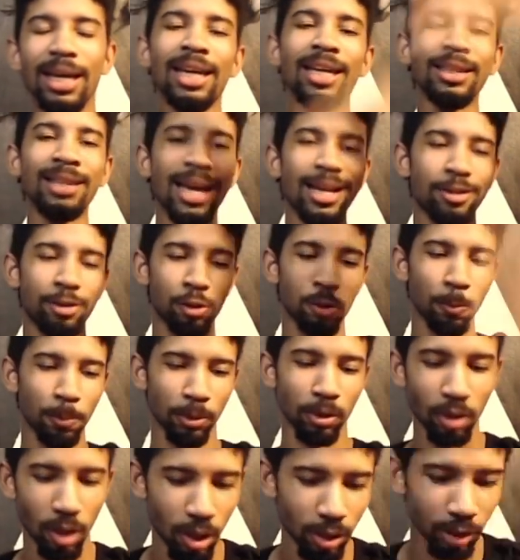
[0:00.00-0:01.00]
in that super
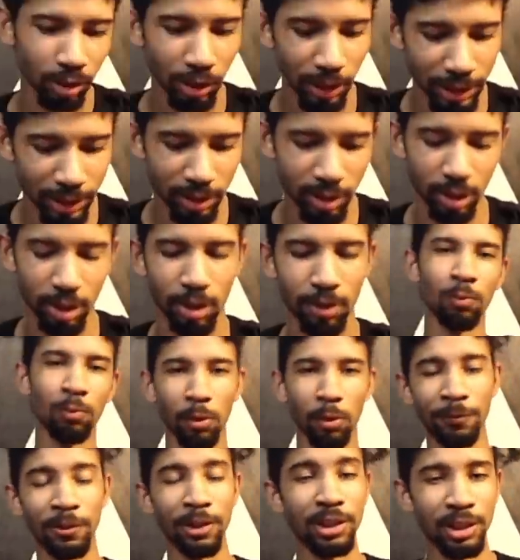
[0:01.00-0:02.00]
long list of
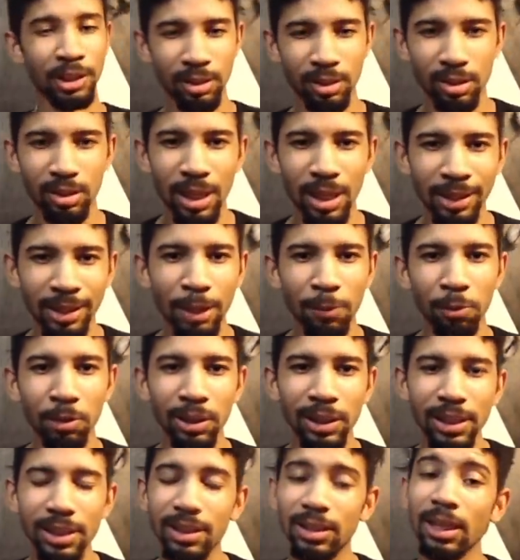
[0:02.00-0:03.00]
revisions that they
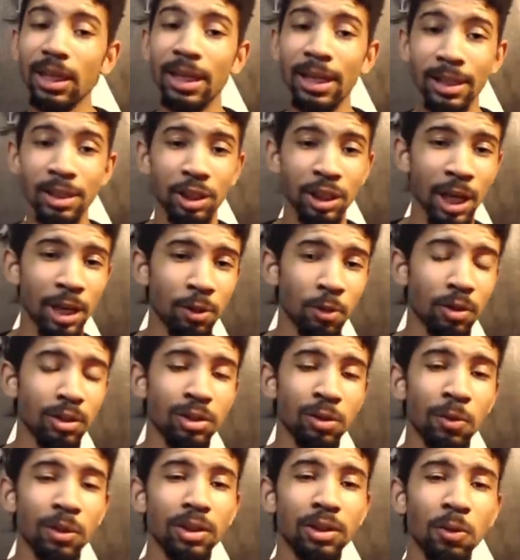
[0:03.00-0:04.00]
released in January
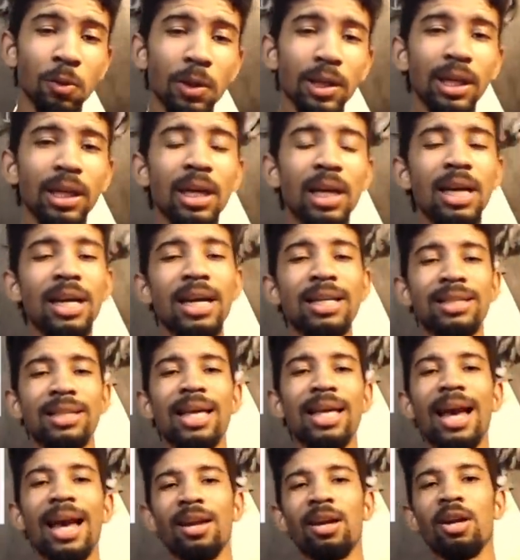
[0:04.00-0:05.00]
2020 is
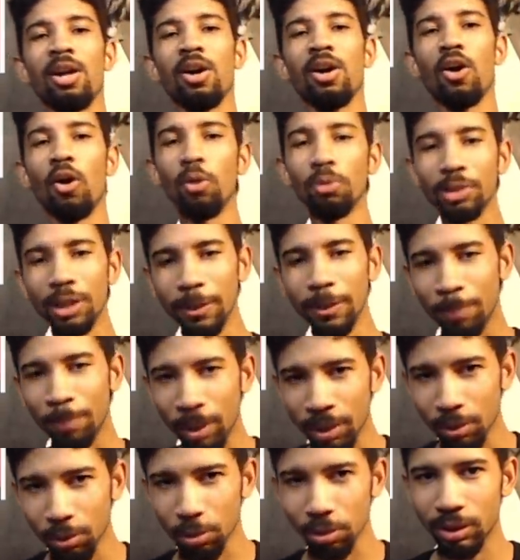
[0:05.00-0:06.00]
that only
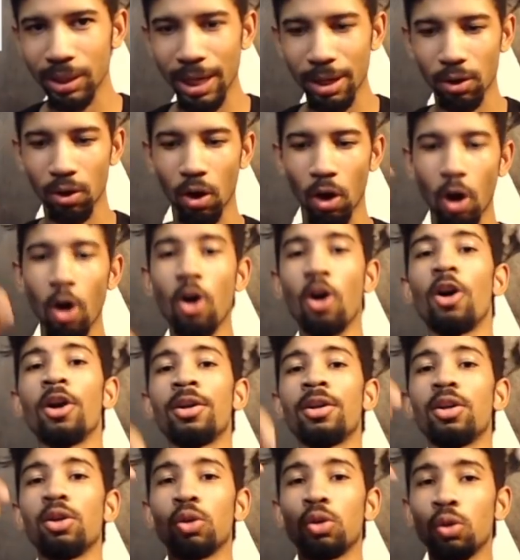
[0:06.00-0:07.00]
bundles that are
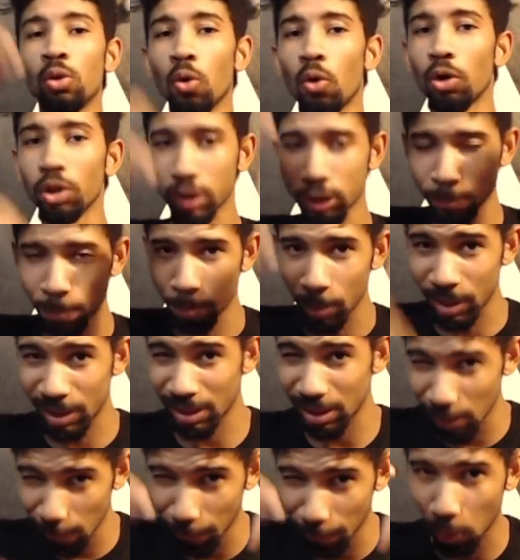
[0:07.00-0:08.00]
on your
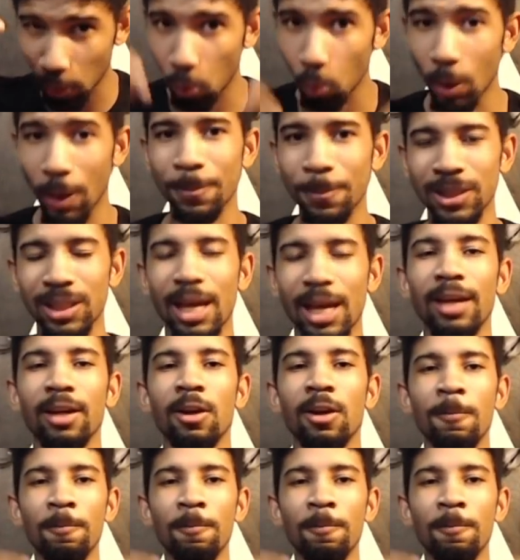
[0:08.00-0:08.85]
specific website